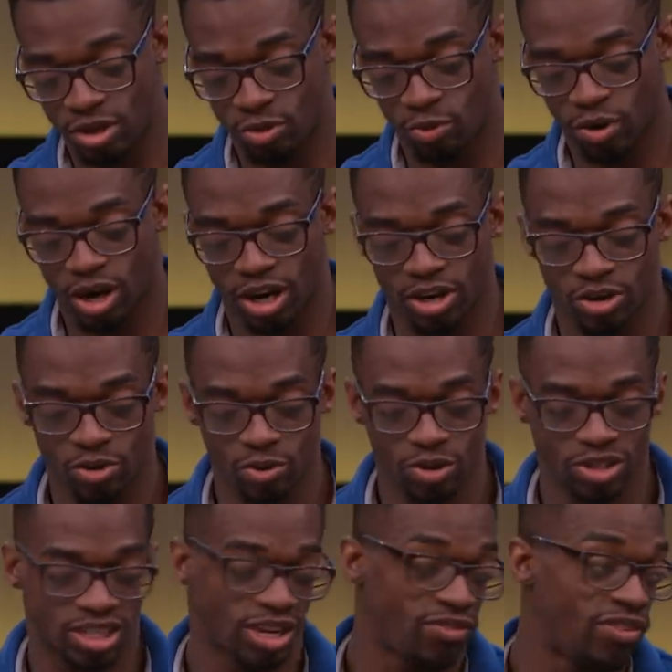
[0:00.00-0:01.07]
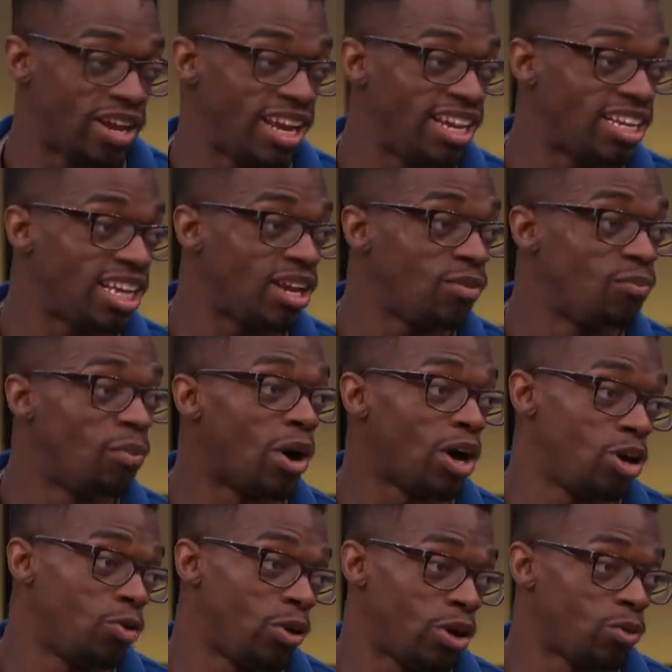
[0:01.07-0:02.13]
what I do is every, anything
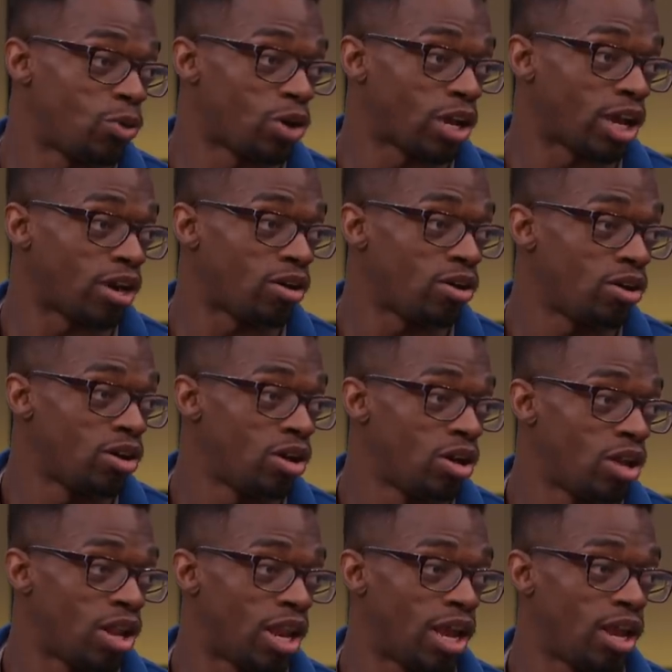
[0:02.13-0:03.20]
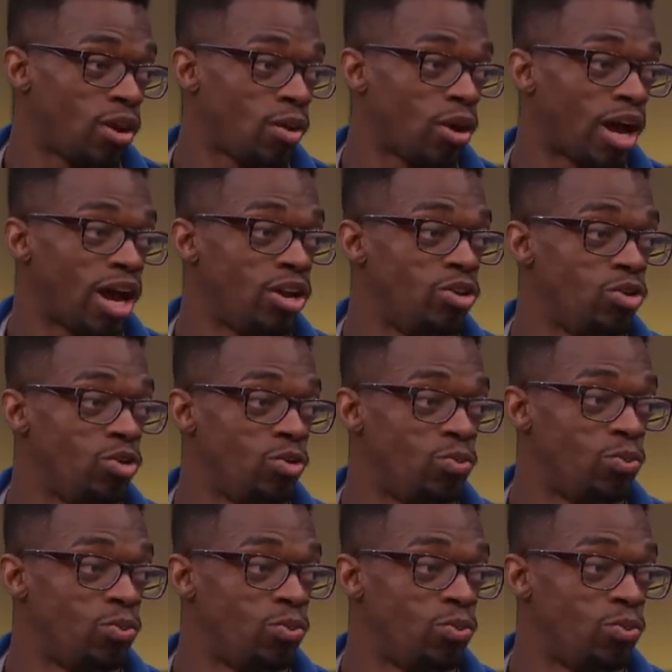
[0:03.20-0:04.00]
body weight workout. Like, I do